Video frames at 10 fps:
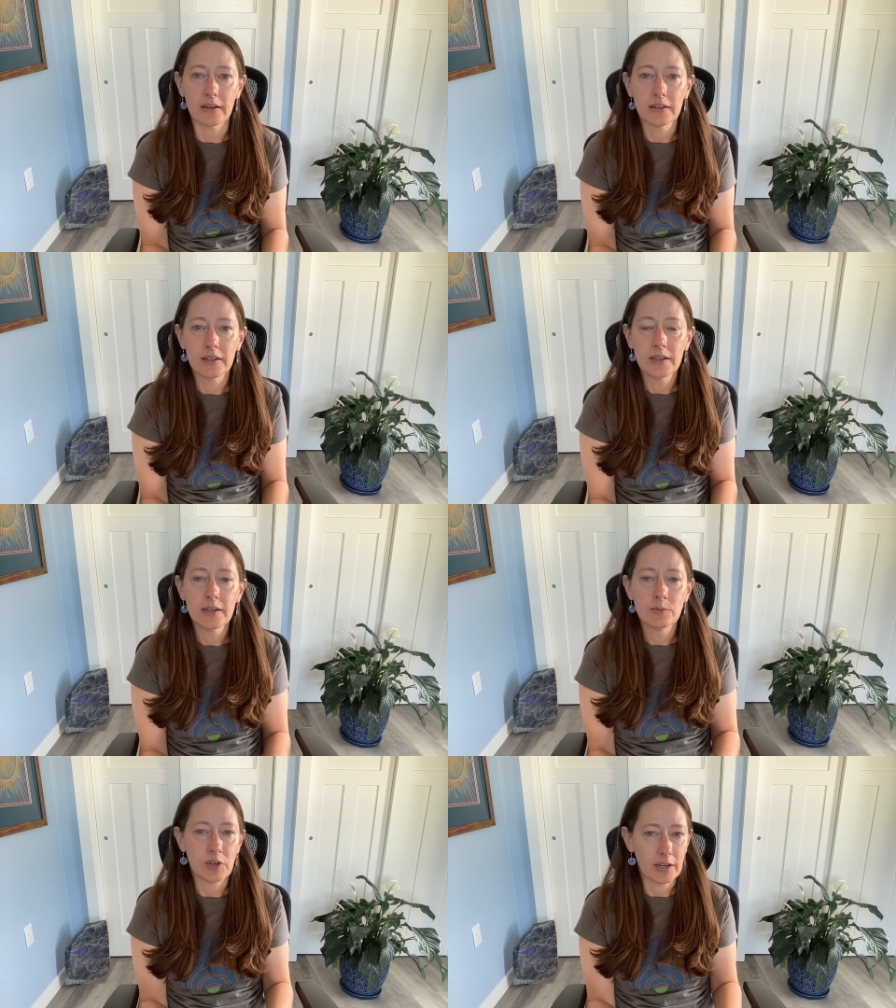
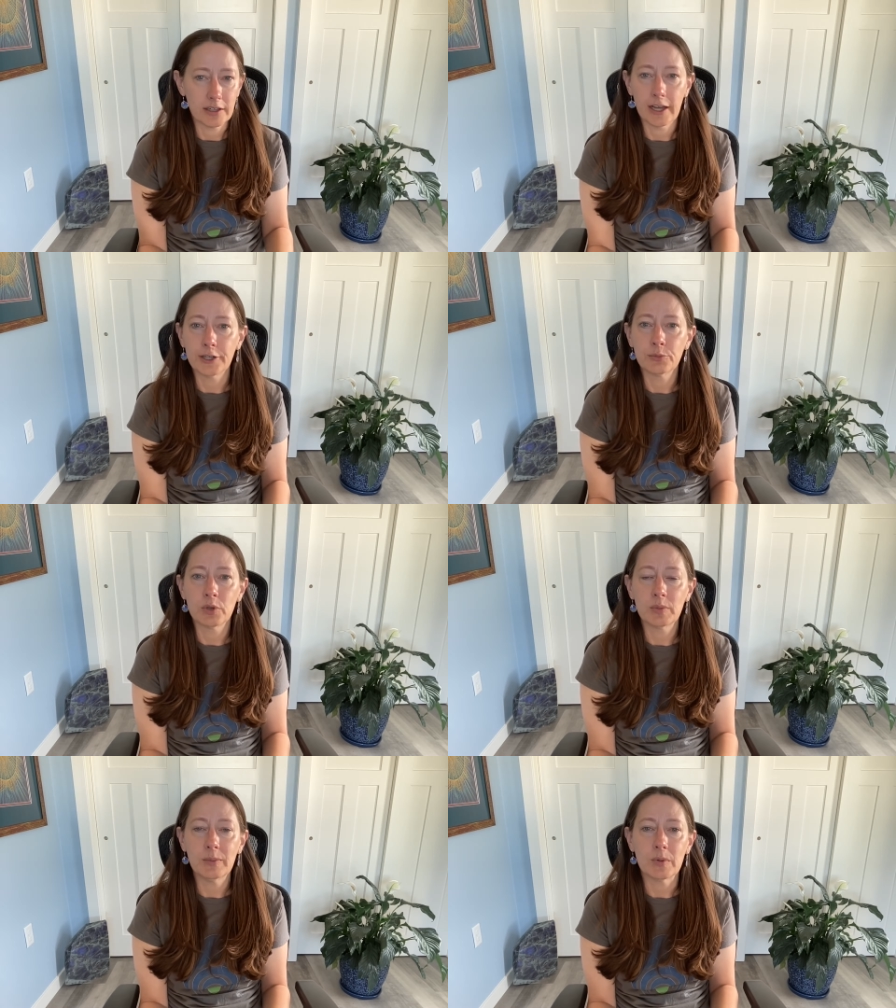I'm trying to hire more
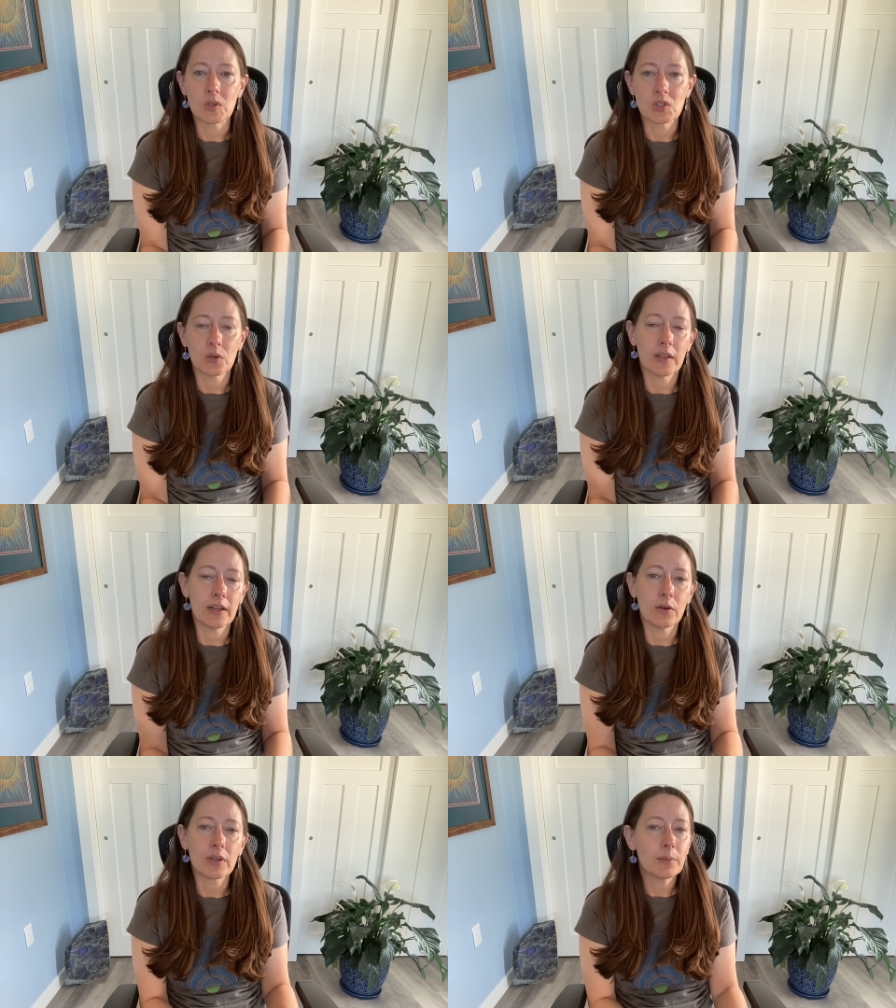people so that I
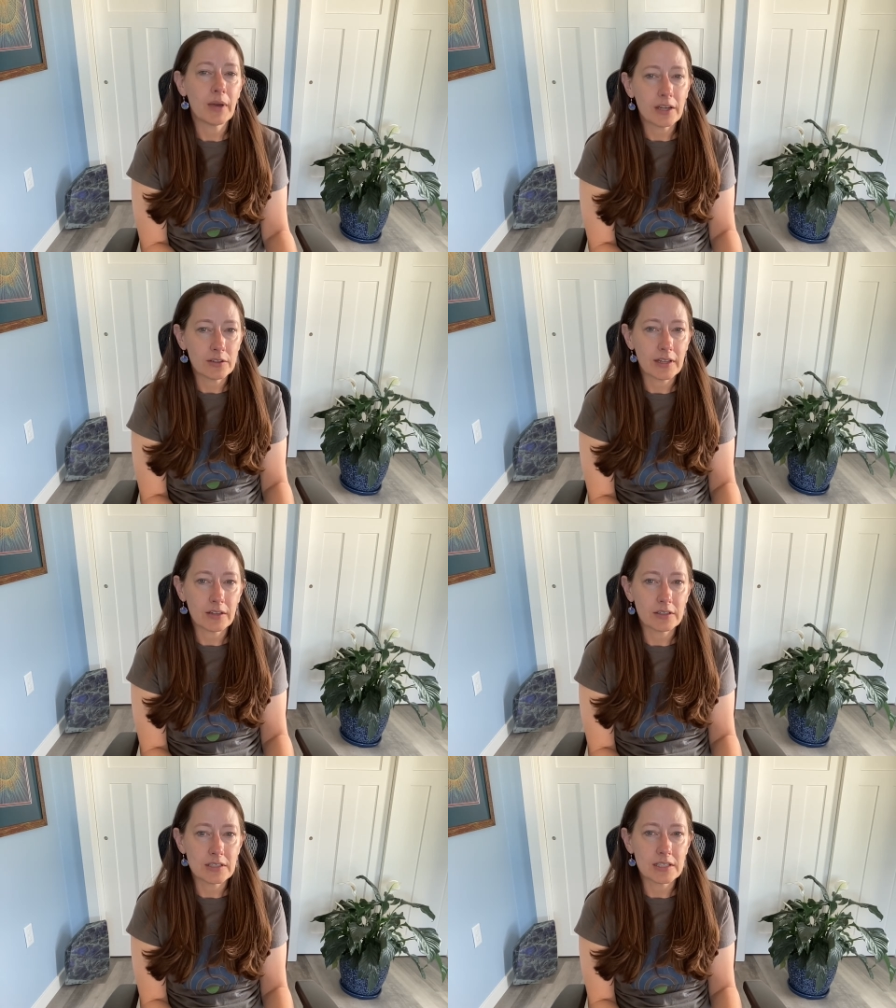don't get mired down
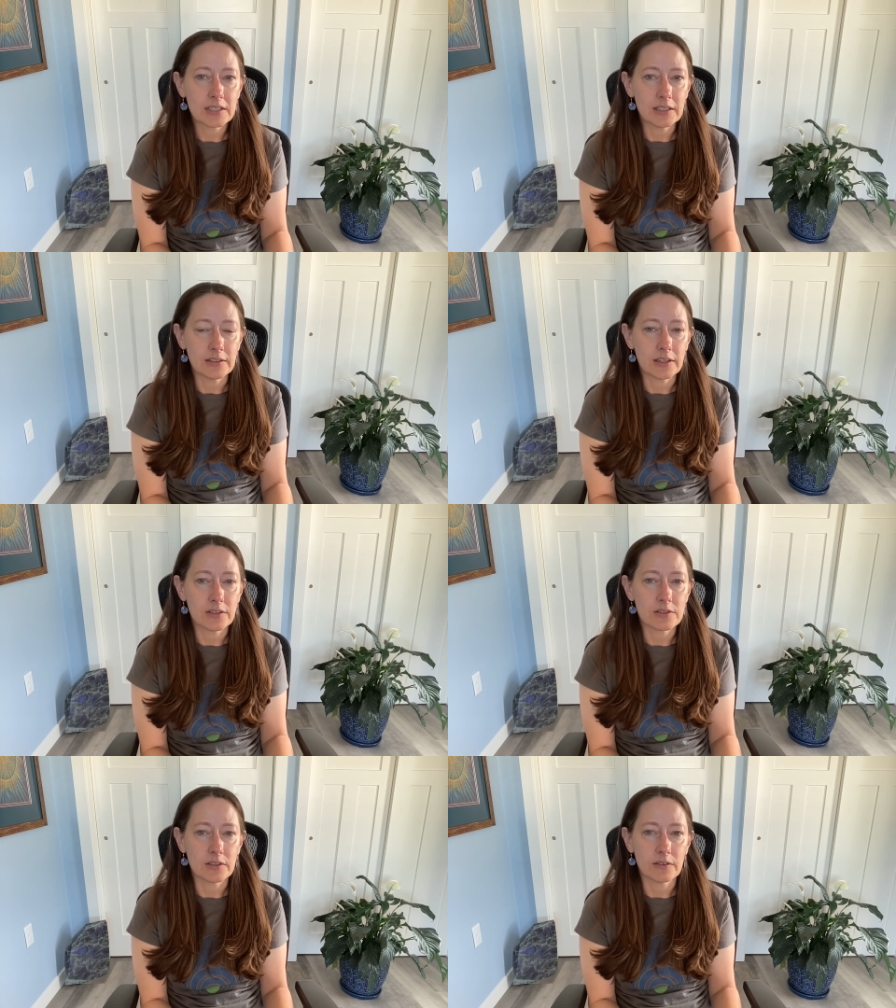into the
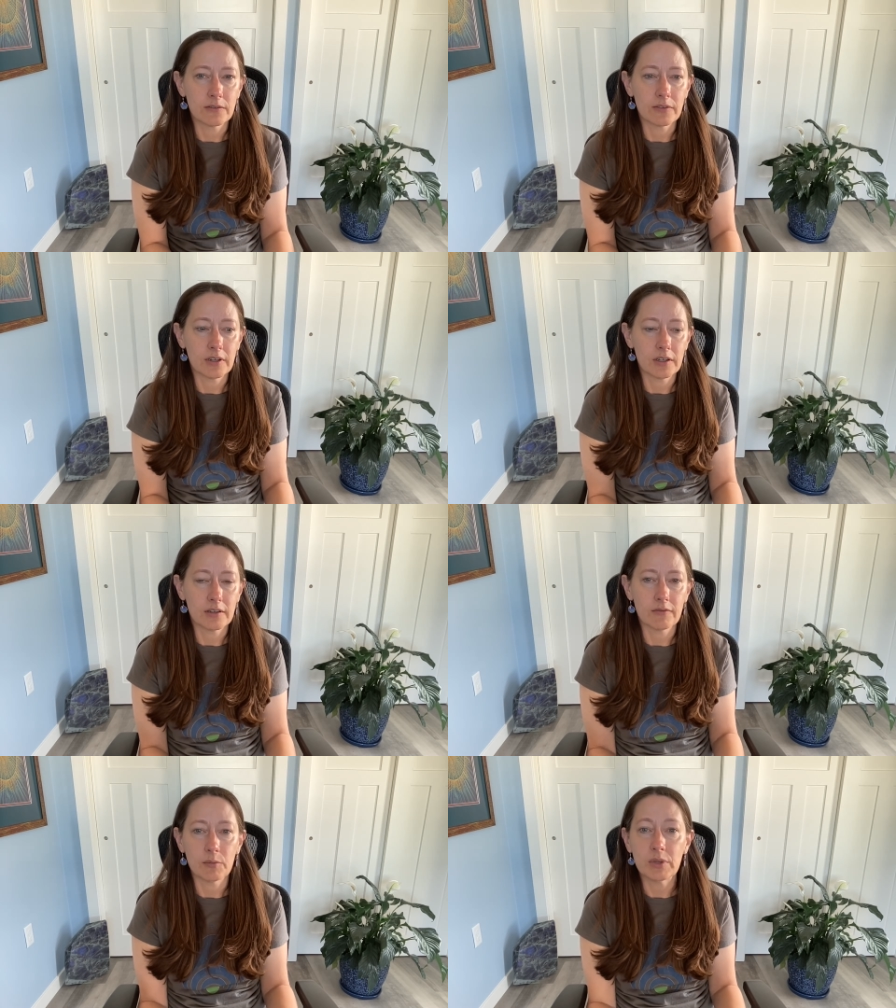details of
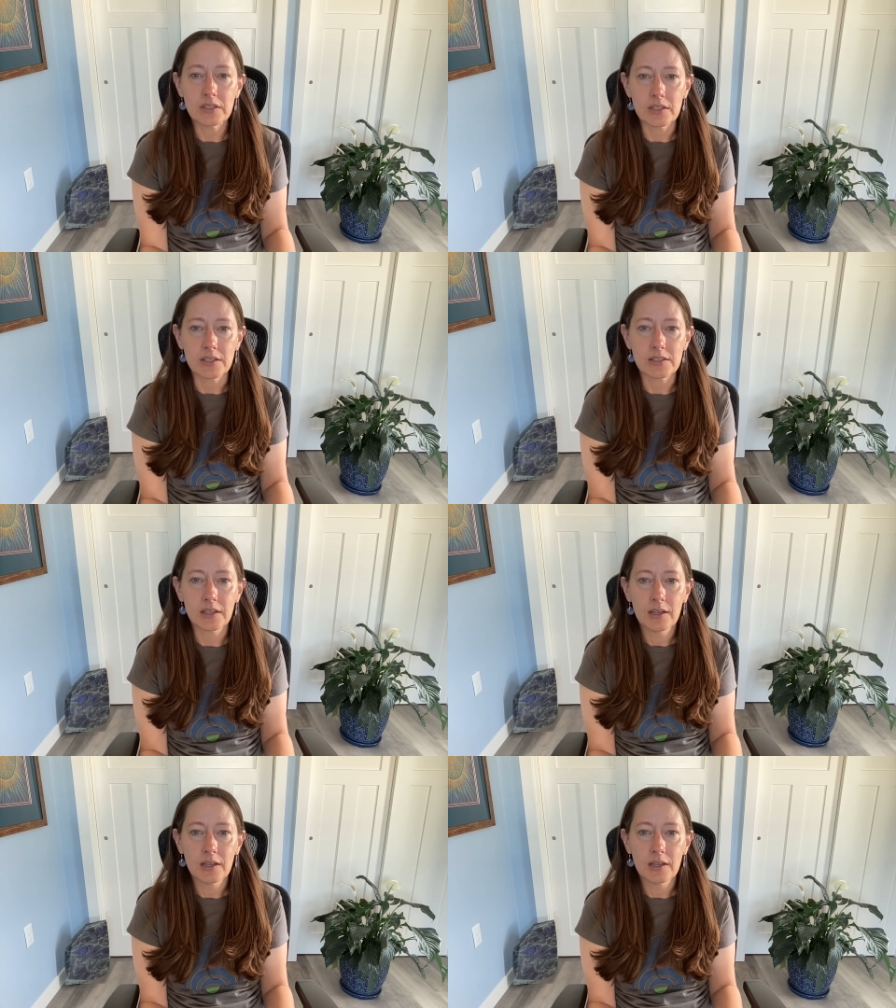the business,